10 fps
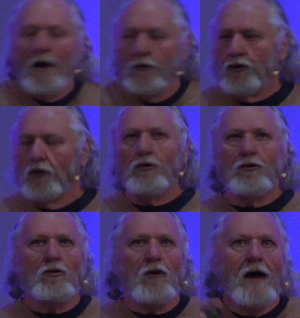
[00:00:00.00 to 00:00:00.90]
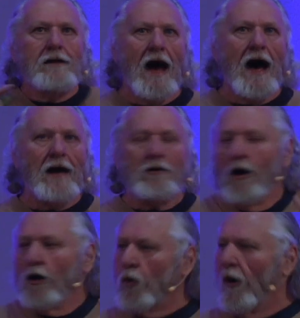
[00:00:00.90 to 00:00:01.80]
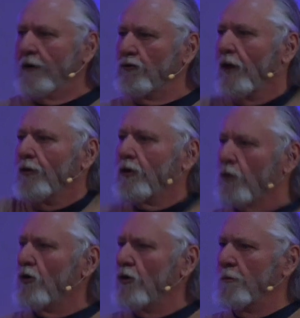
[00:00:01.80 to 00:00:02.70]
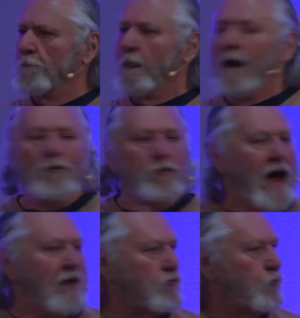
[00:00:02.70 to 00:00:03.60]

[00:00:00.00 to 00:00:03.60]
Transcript: Do not quench the groom. That's